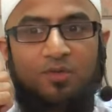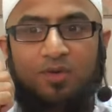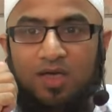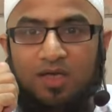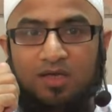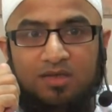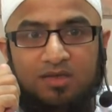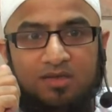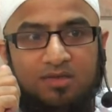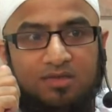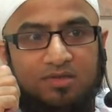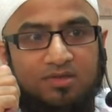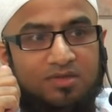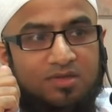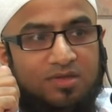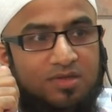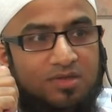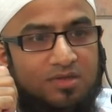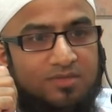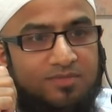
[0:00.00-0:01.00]
a while.
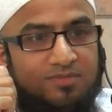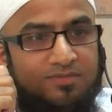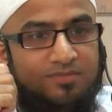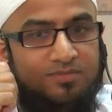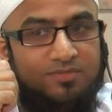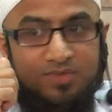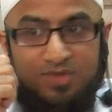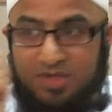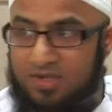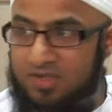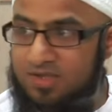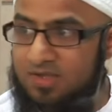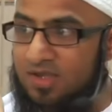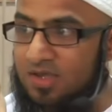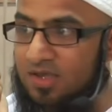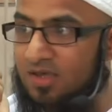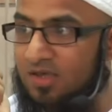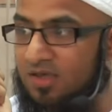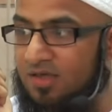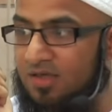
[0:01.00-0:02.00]

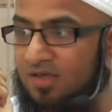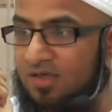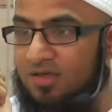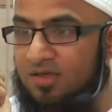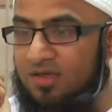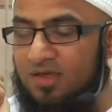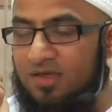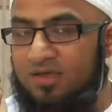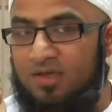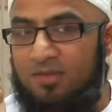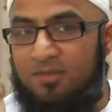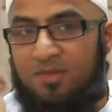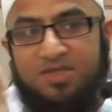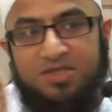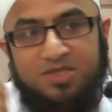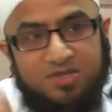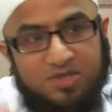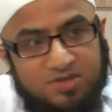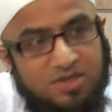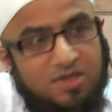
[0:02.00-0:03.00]
Seriously. The
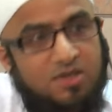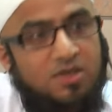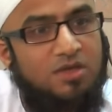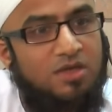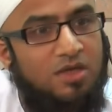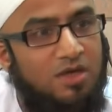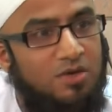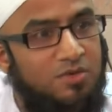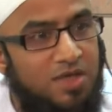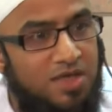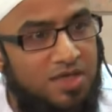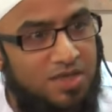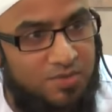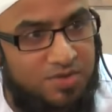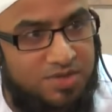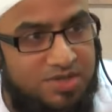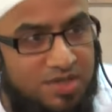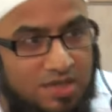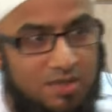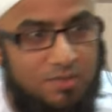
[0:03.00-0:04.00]
Messenger sallallahu alaihi
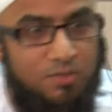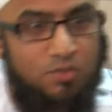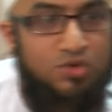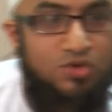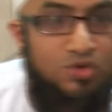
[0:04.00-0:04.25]
wasallam